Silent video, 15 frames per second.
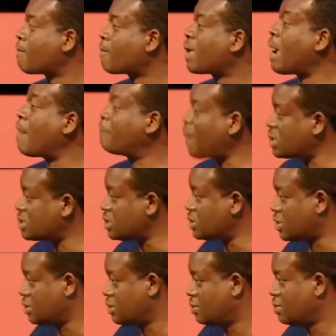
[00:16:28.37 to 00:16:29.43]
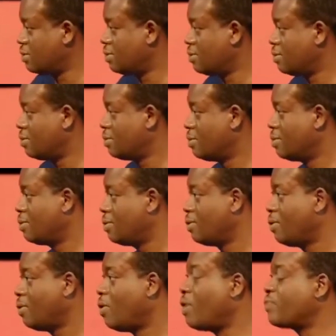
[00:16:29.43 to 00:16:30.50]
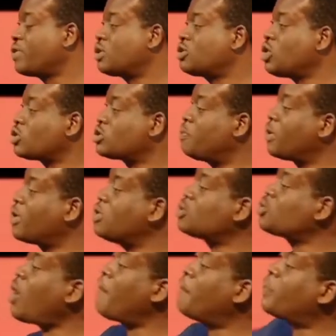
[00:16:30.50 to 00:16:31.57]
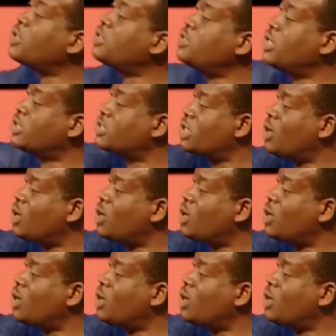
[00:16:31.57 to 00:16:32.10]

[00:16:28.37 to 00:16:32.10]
capacity of the church begins to appreciate,